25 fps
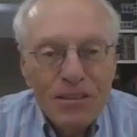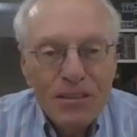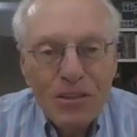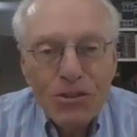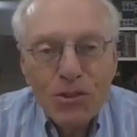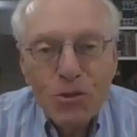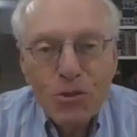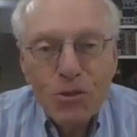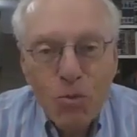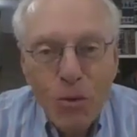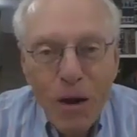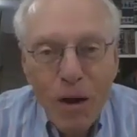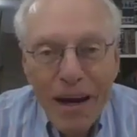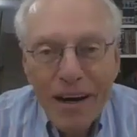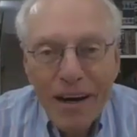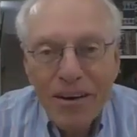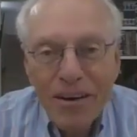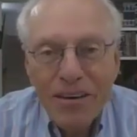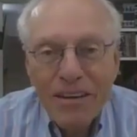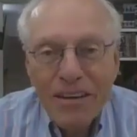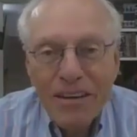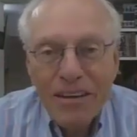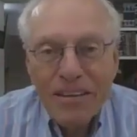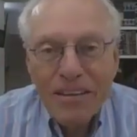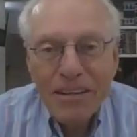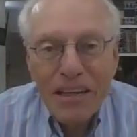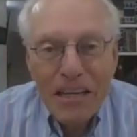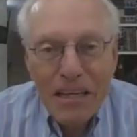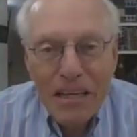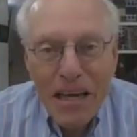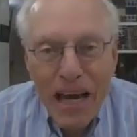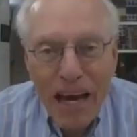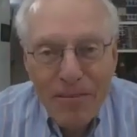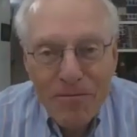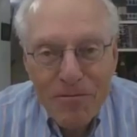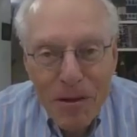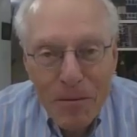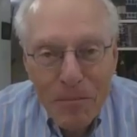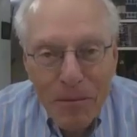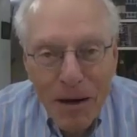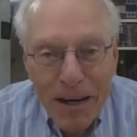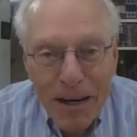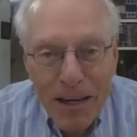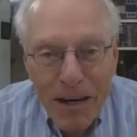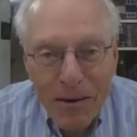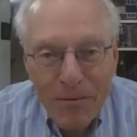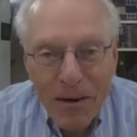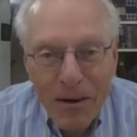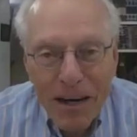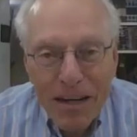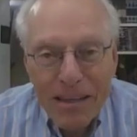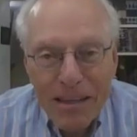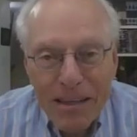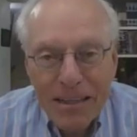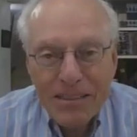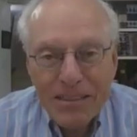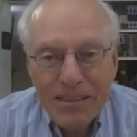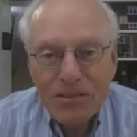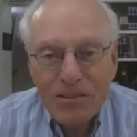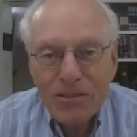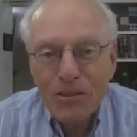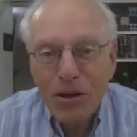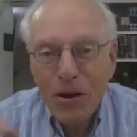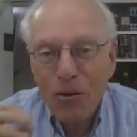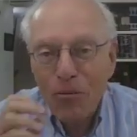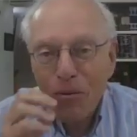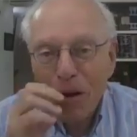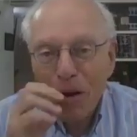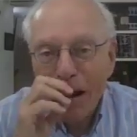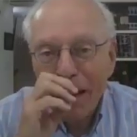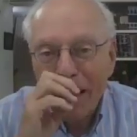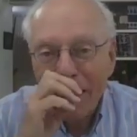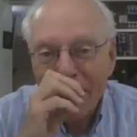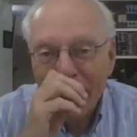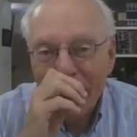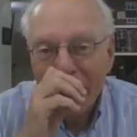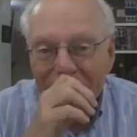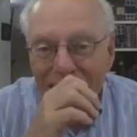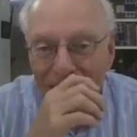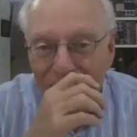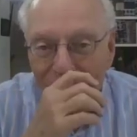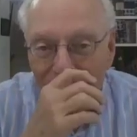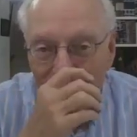to swear that he gave him the money already, because there's no way,